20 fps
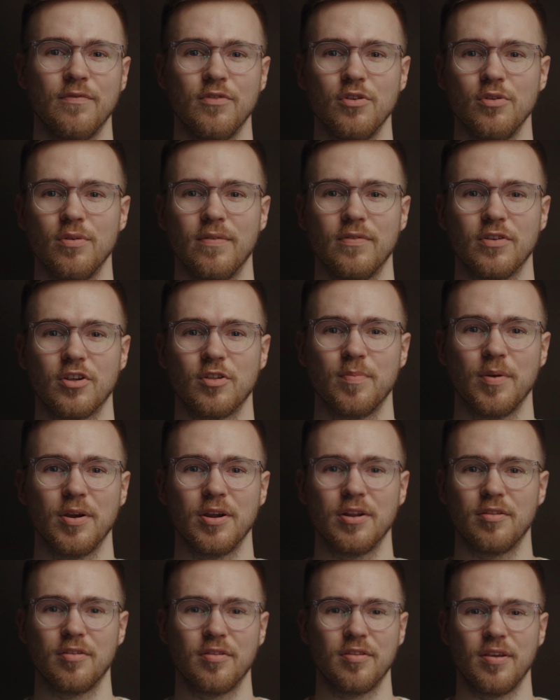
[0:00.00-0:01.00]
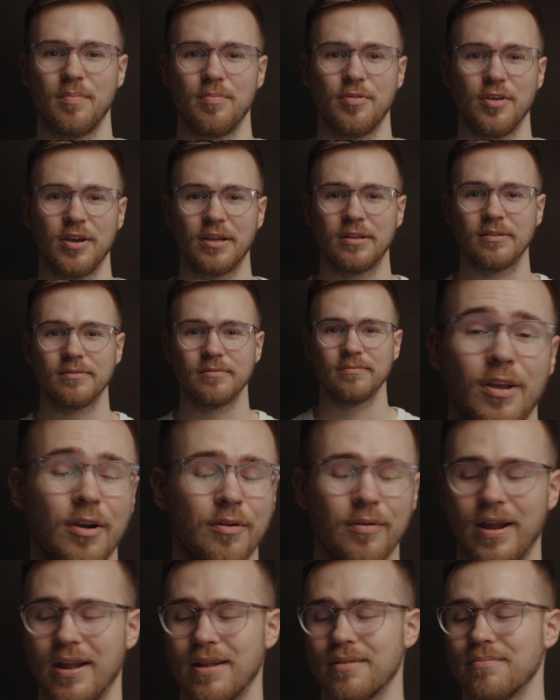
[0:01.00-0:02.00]
of you have experienced the same thing.
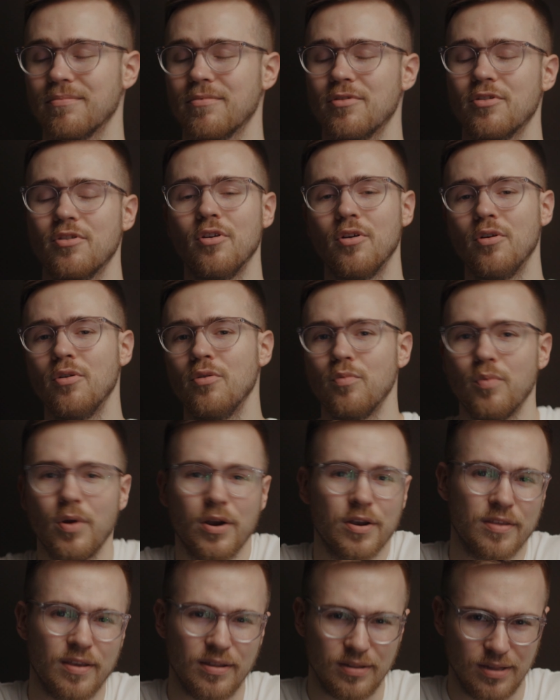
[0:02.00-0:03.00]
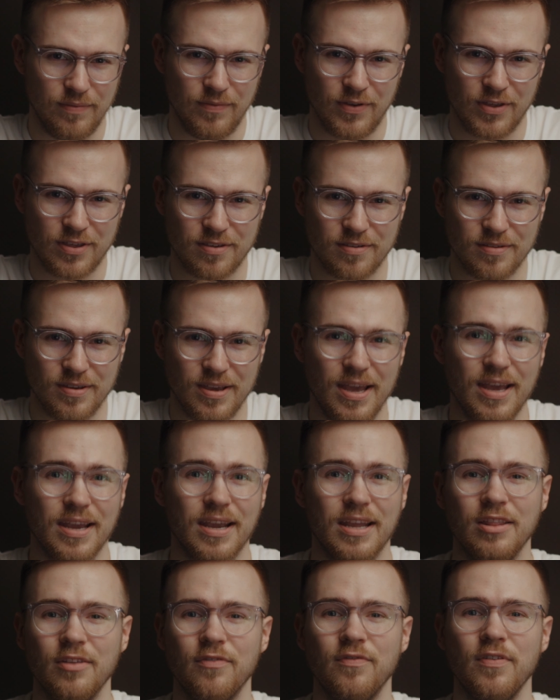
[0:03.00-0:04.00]
Alright, so where does that leave us?
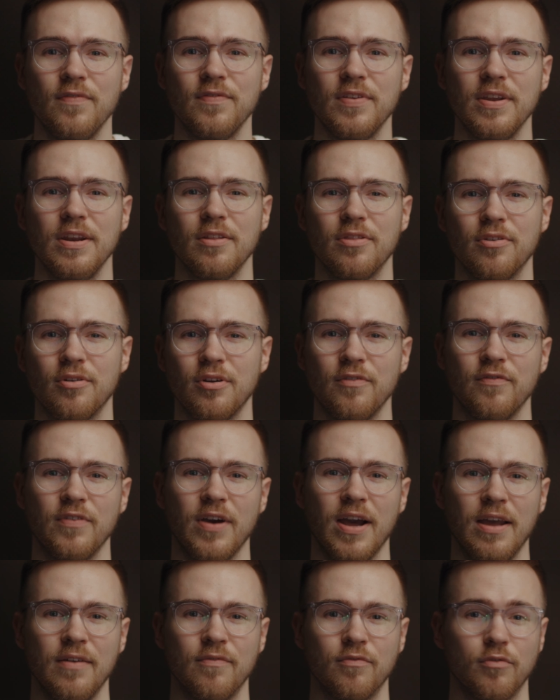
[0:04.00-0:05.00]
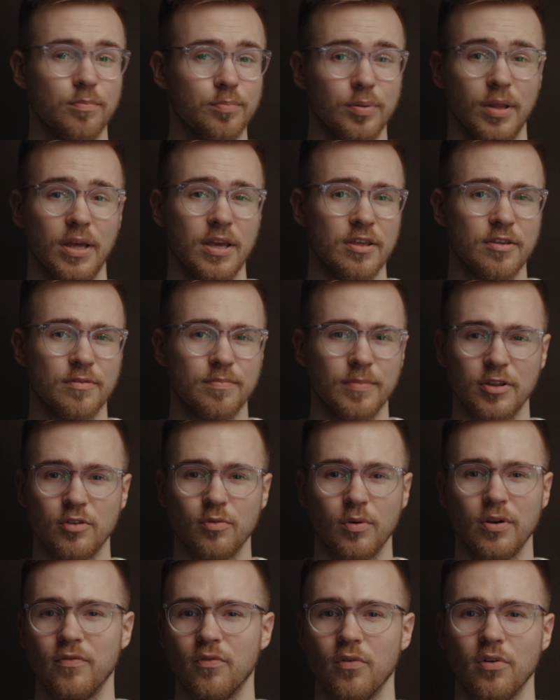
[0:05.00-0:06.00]
Can the 15-35 replace my
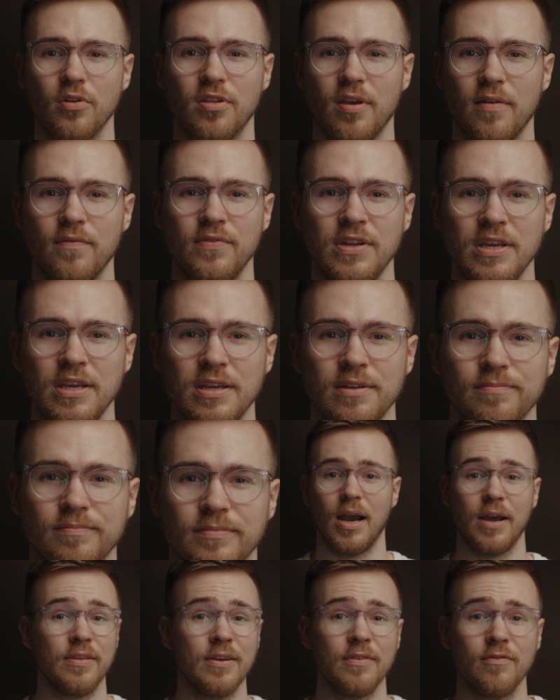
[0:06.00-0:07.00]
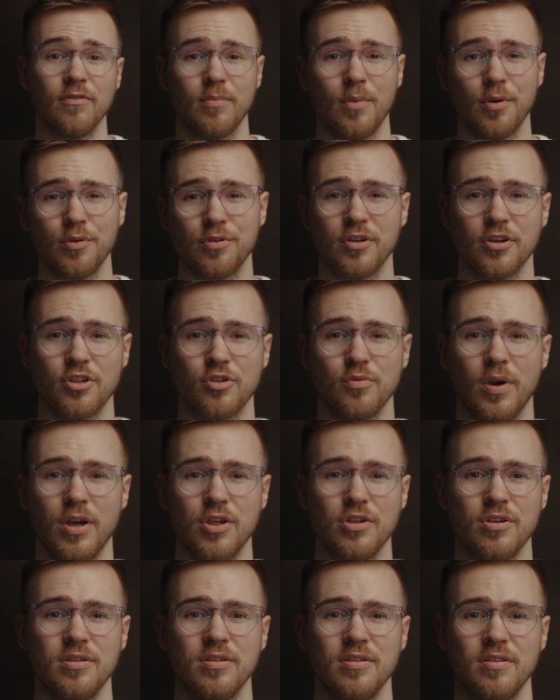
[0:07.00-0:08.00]
24-70? I think for most
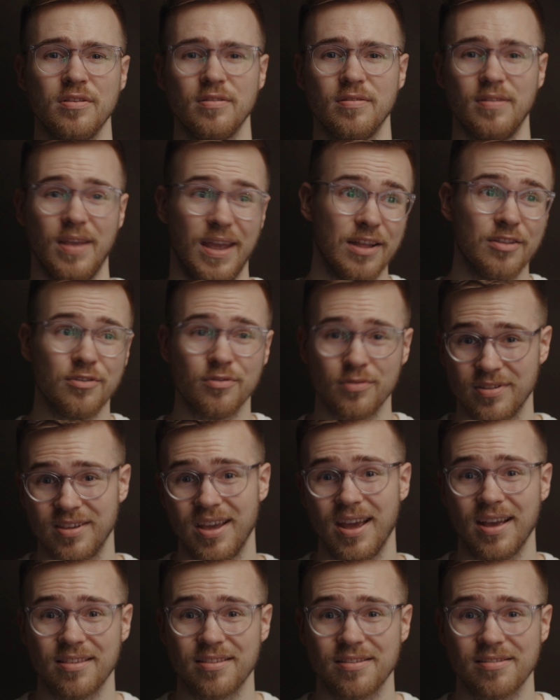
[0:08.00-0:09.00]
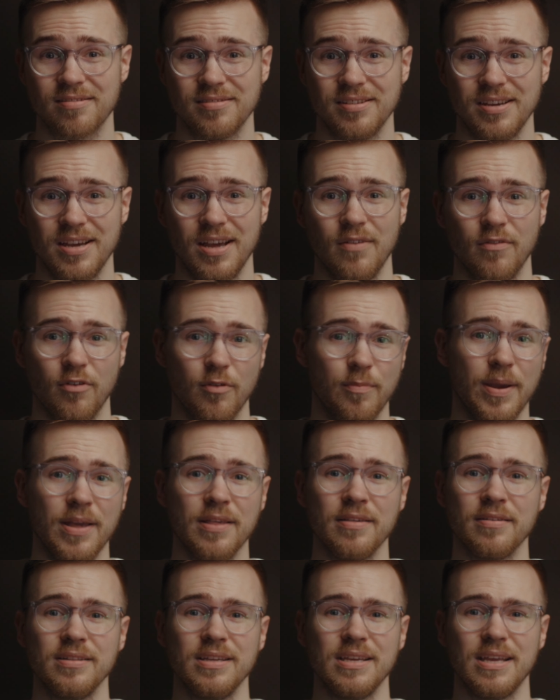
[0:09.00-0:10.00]
situations, the answer is yes. For
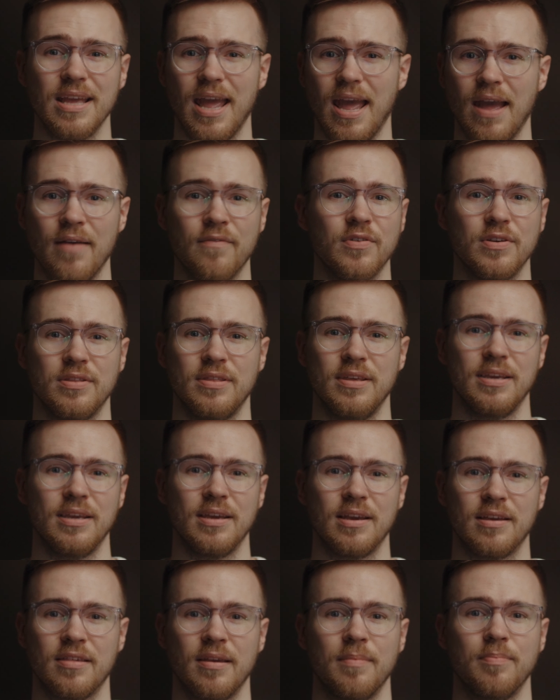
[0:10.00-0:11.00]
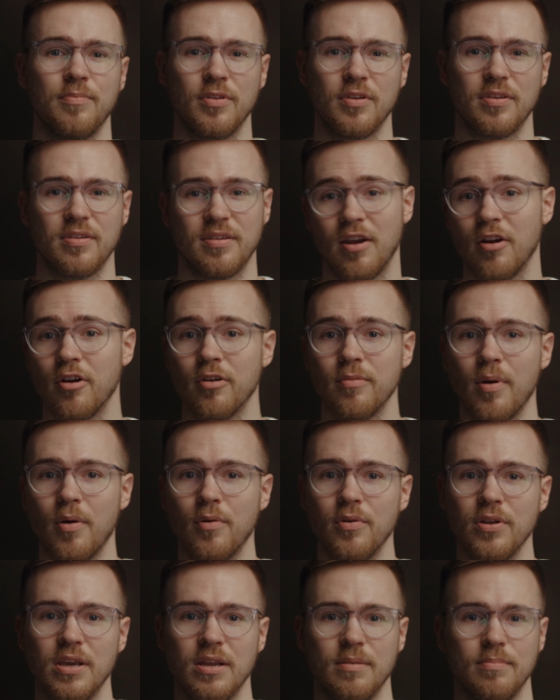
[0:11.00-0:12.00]
basically everything except the
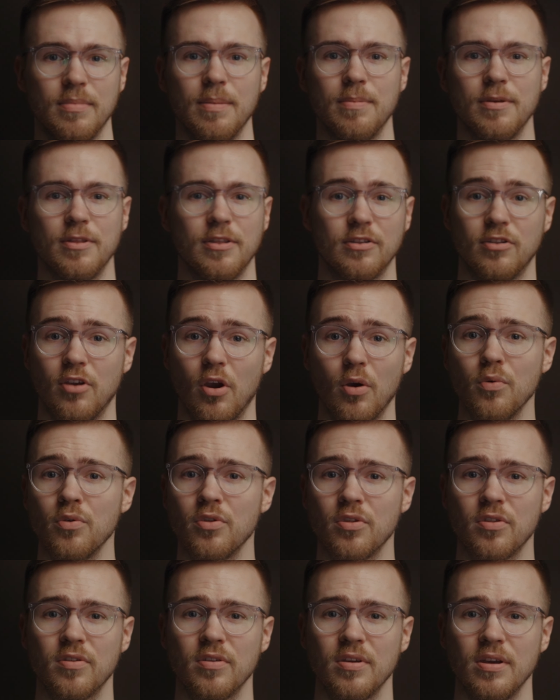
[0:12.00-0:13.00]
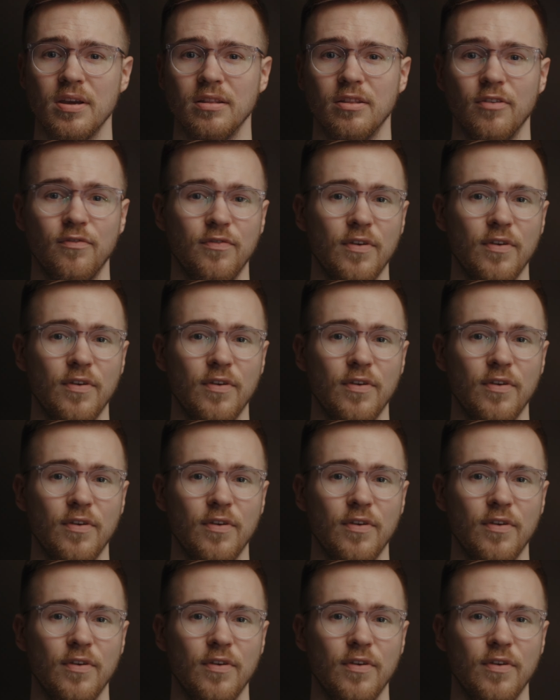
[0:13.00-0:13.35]
ceremony and maybe the toasts, the